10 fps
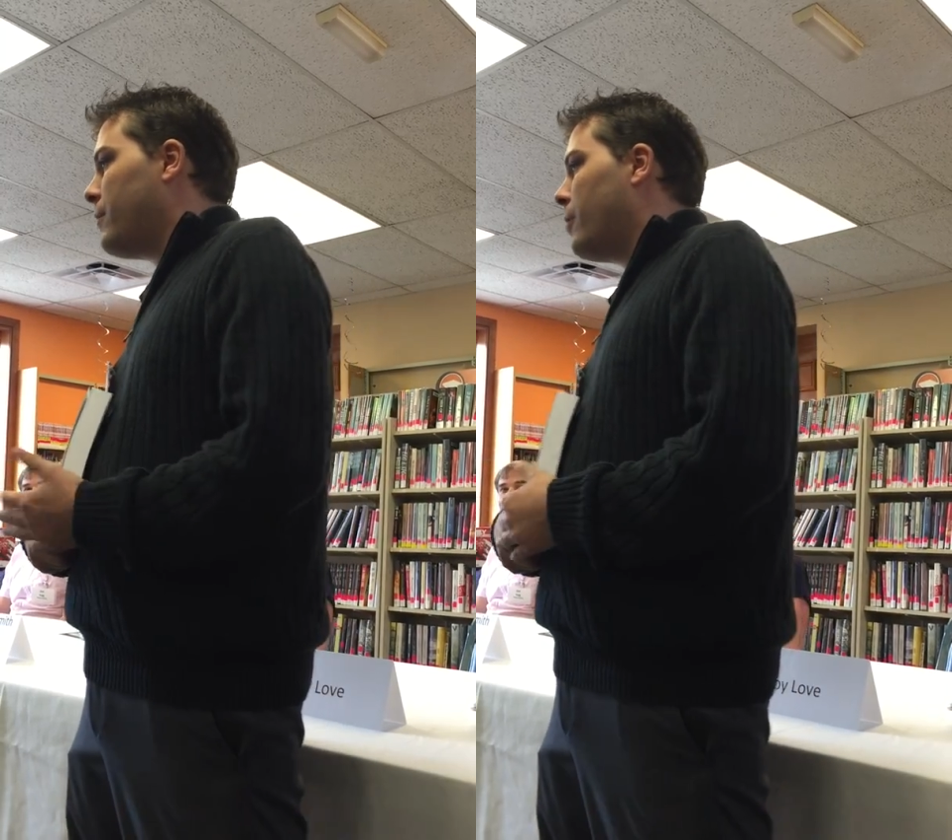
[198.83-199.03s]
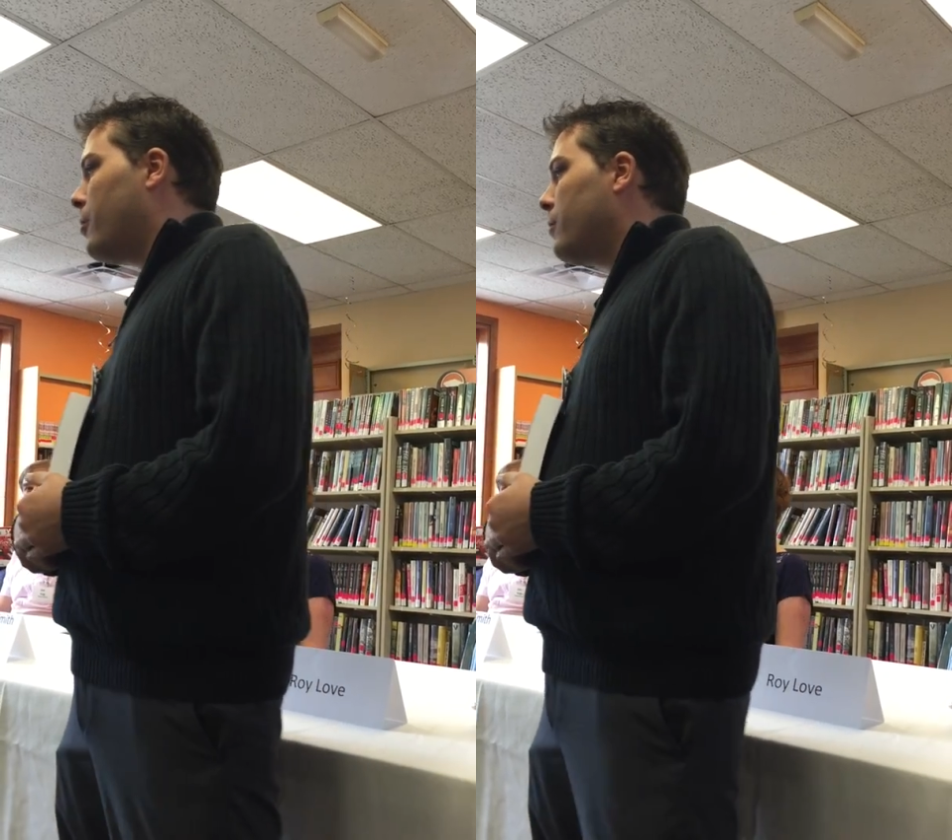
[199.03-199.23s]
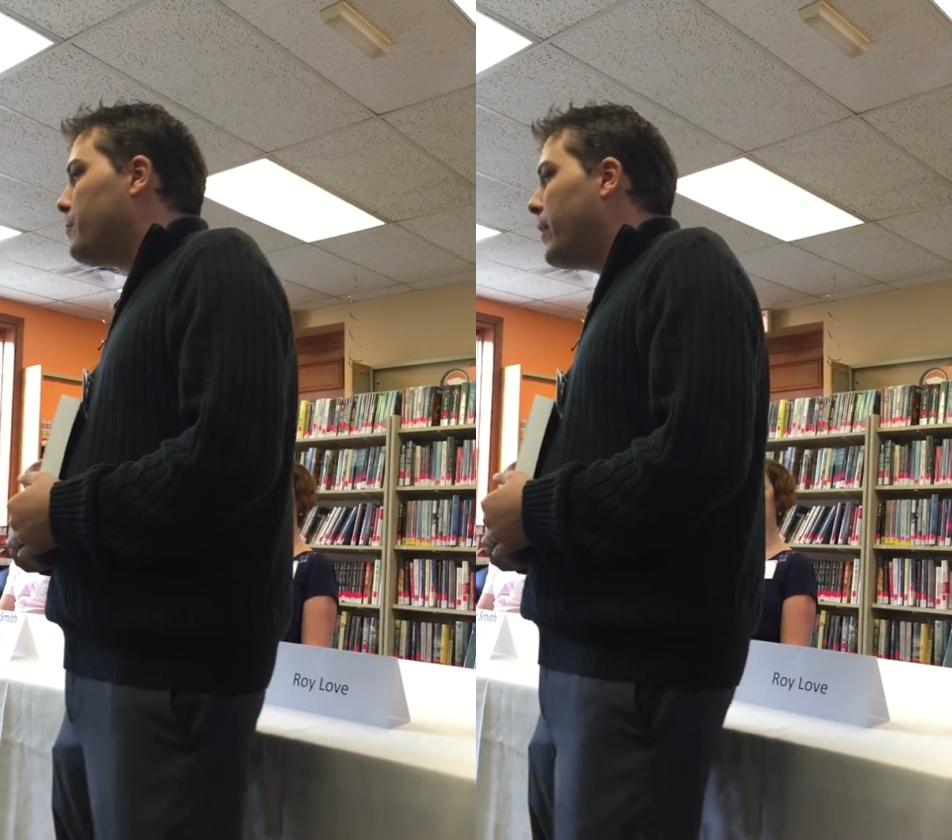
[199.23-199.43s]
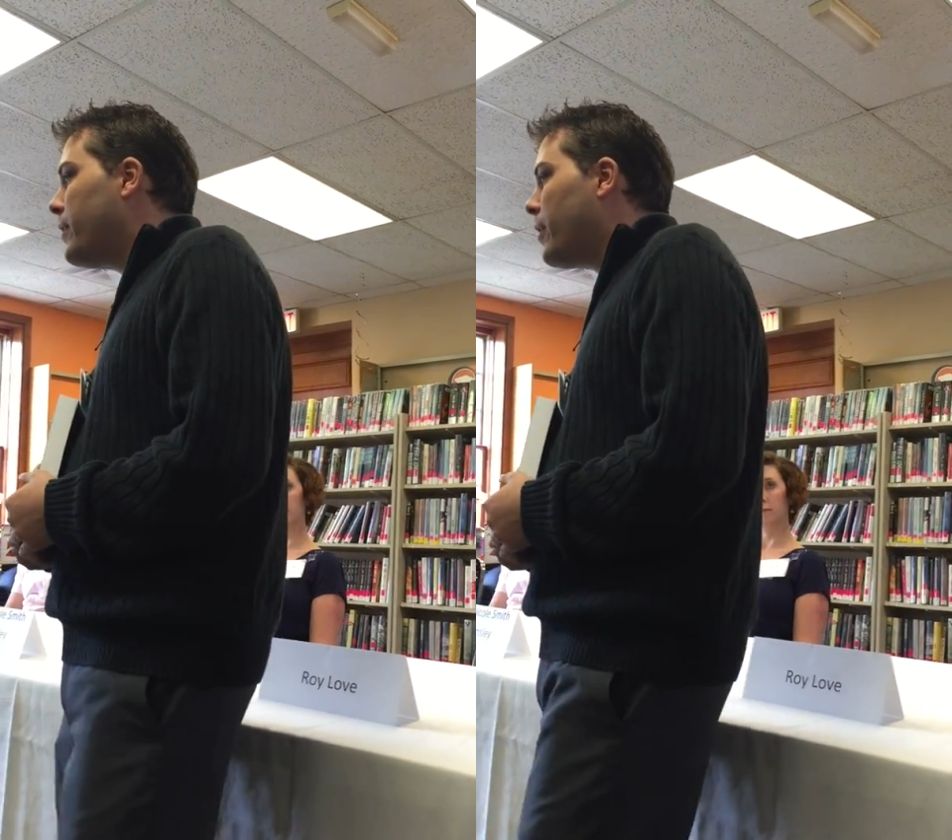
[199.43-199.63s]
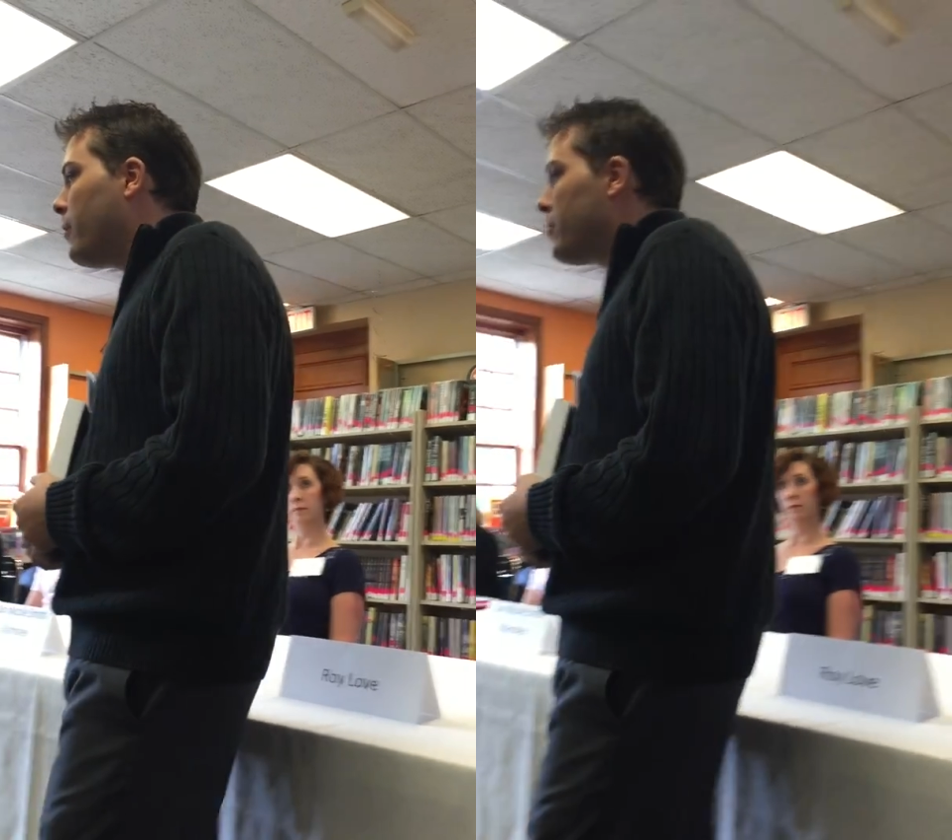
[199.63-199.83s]
They're our
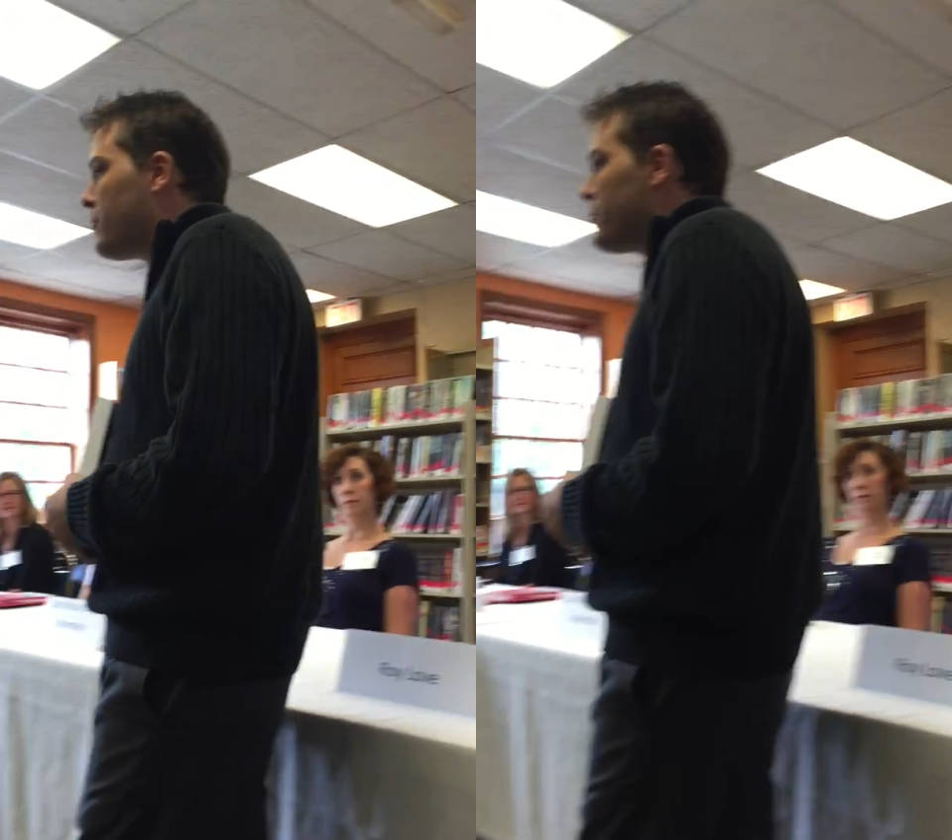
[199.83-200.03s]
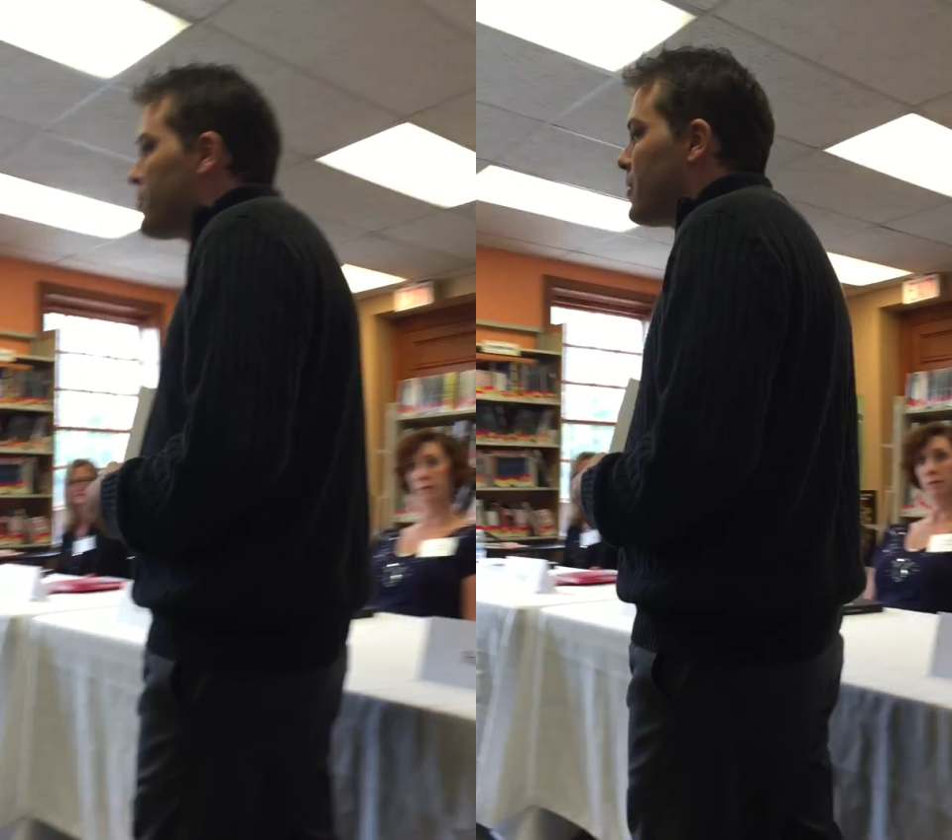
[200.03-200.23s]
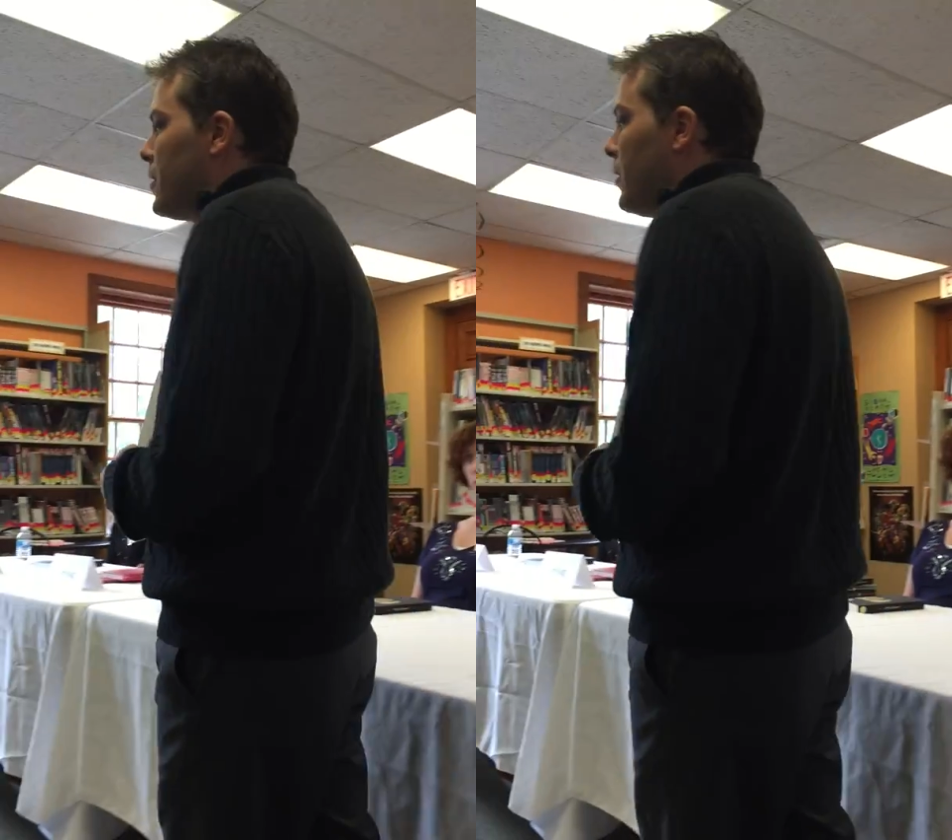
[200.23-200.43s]
main characters.